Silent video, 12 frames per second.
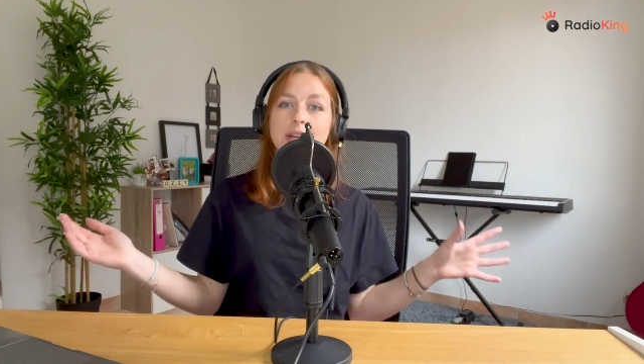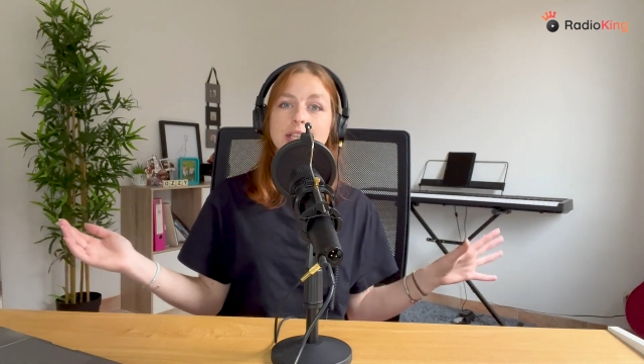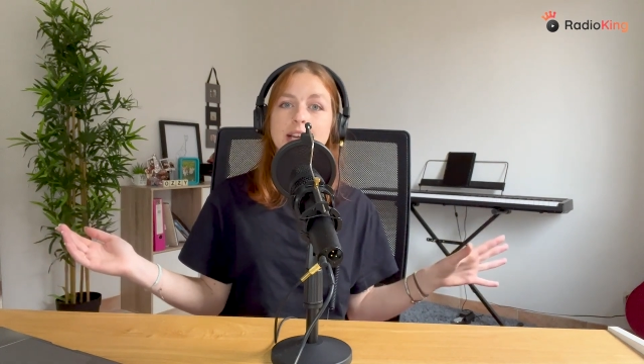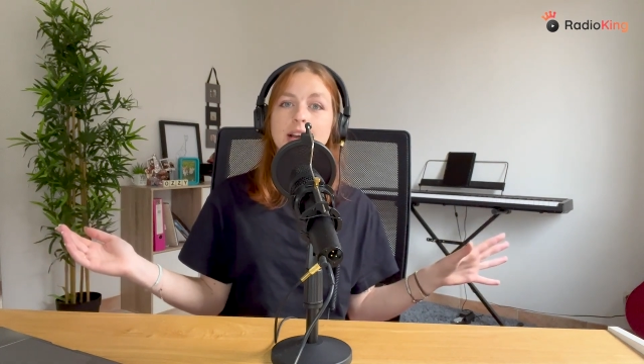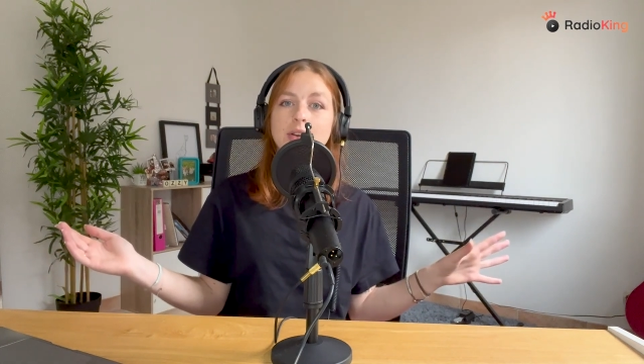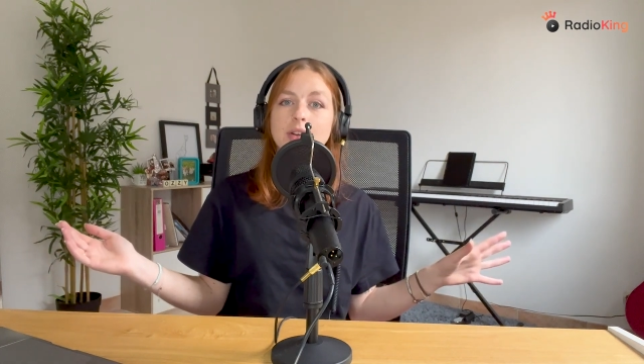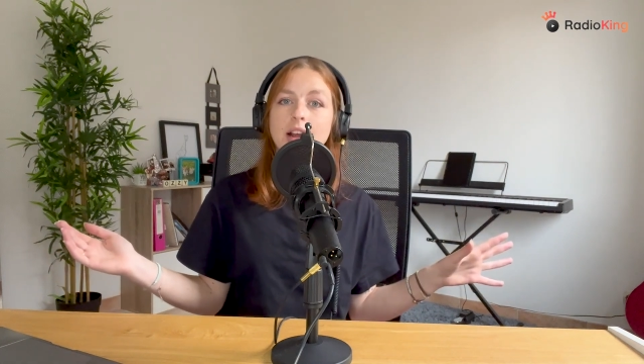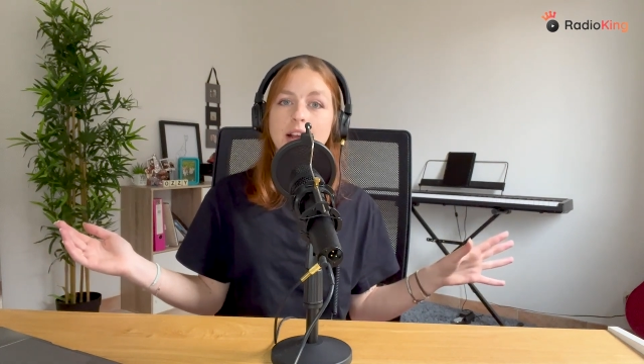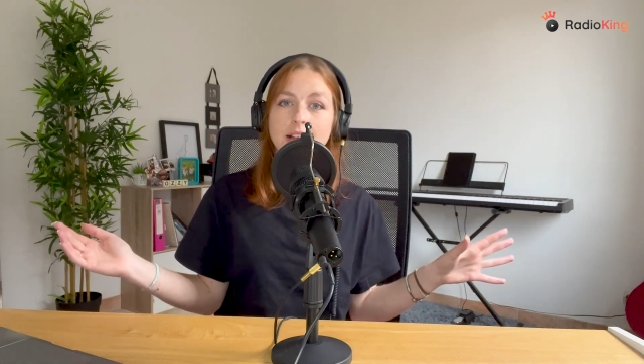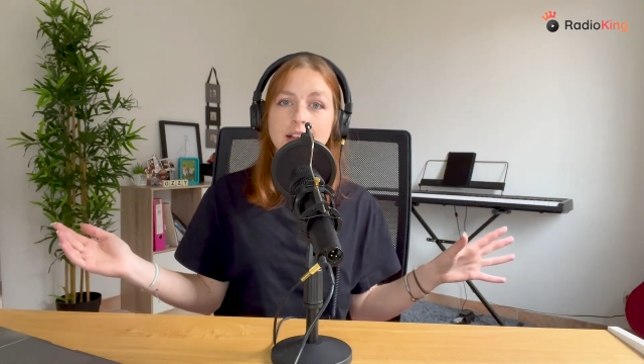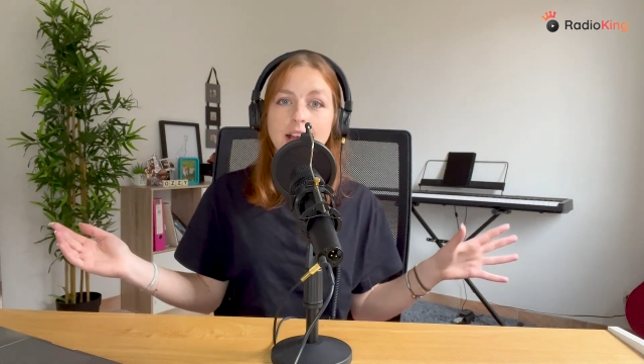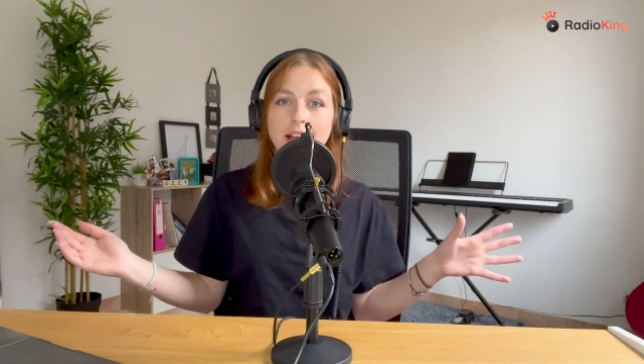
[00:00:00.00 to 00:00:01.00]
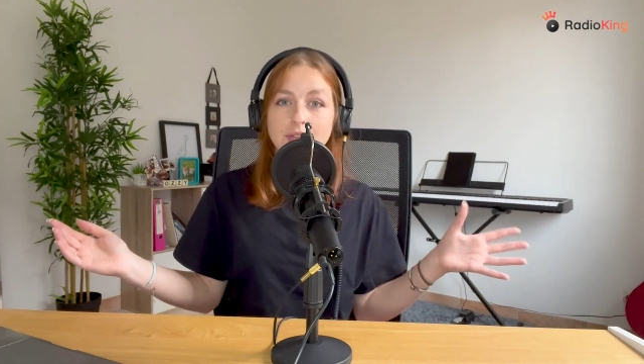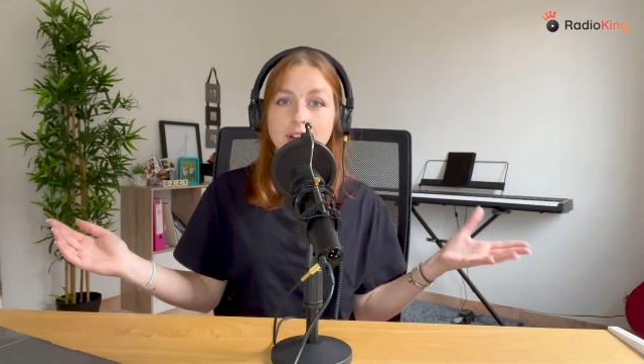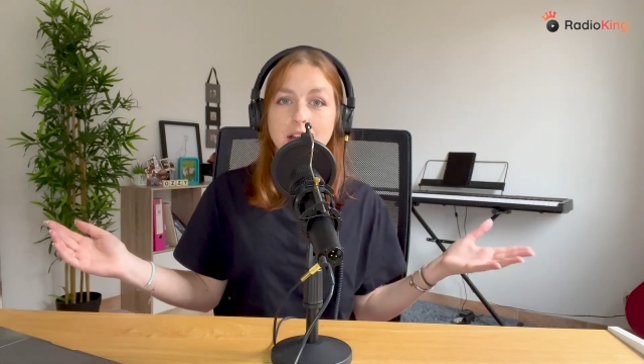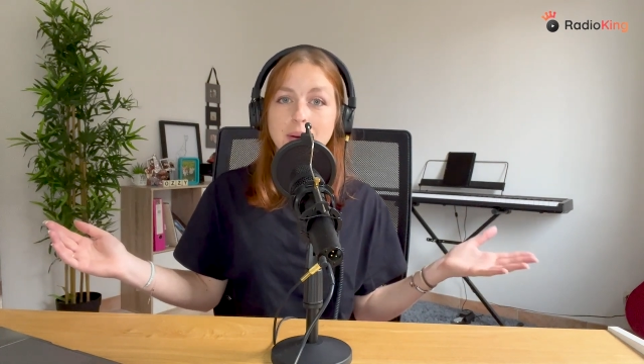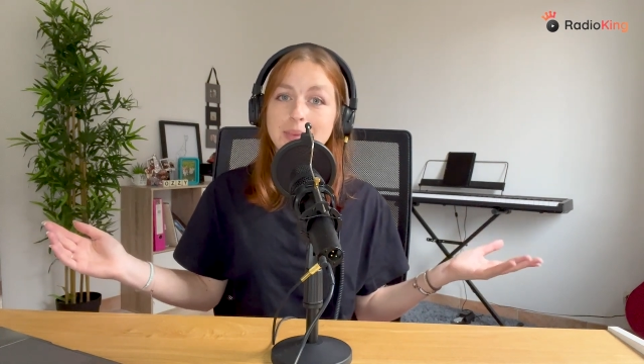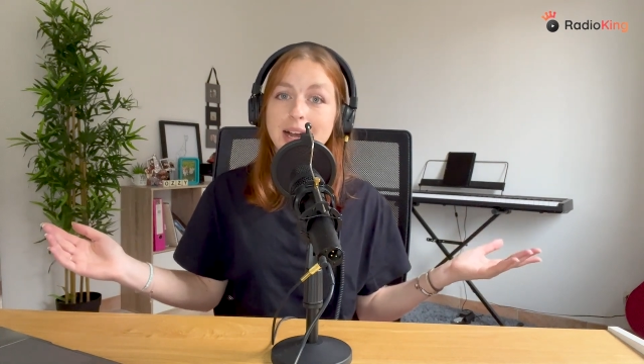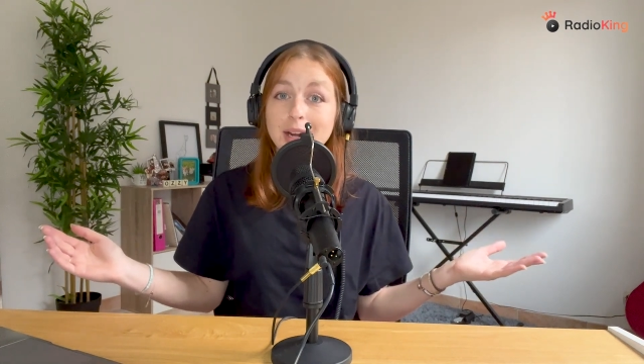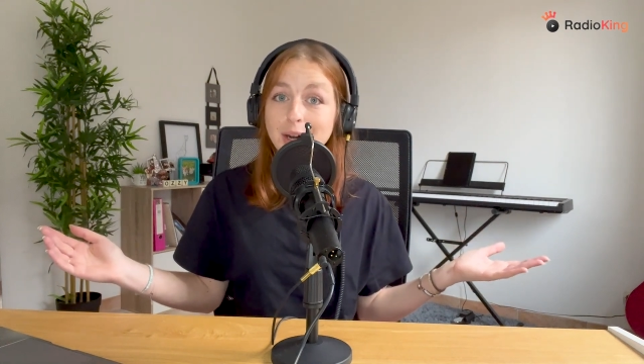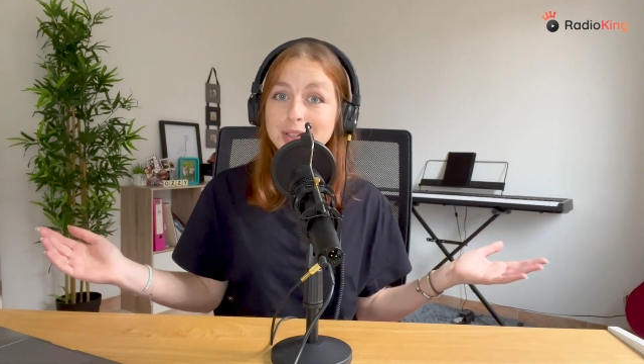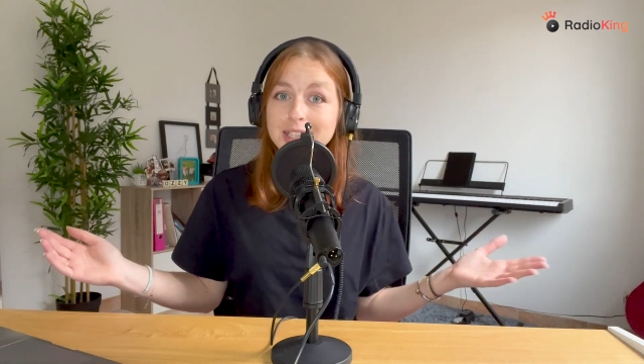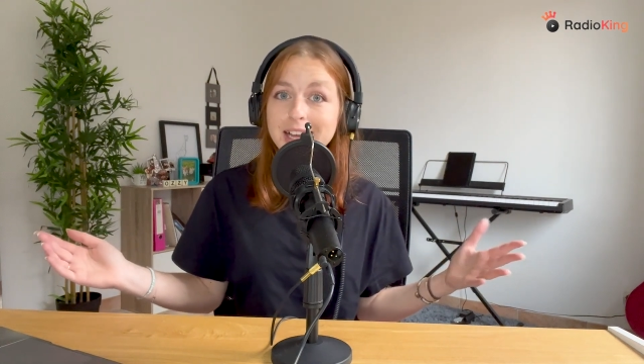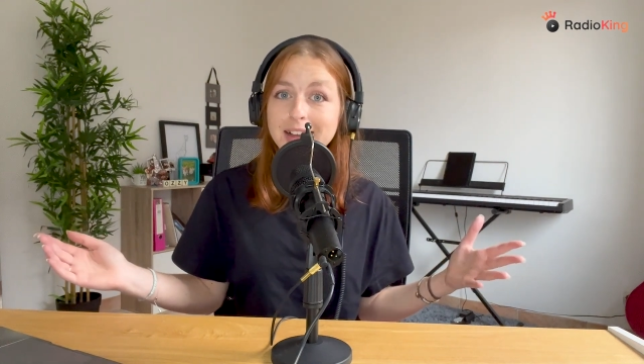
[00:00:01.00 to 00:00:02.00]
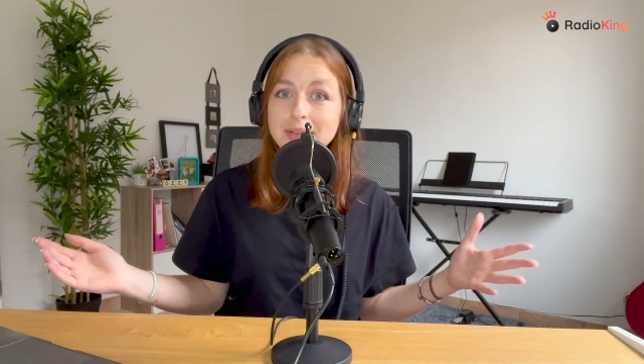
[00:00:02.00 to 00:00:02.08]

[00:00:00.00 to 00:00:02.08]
down. If I come back closer,